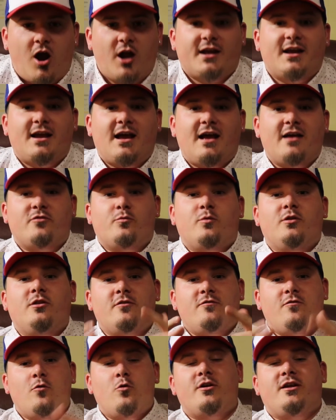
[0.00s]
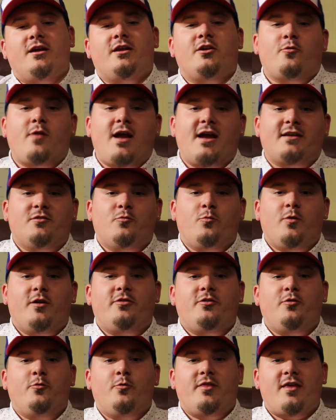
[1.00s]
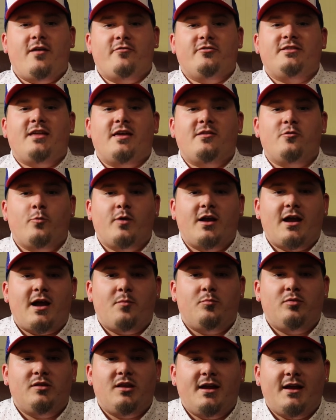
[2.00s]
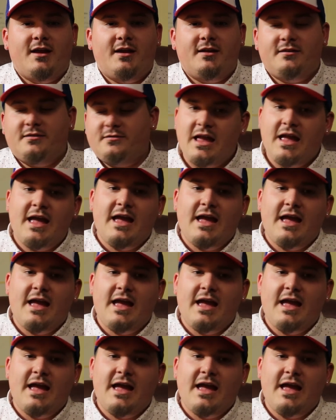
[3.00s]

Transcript: All right, guys, we look forward to interacting with you with everything that we got planned.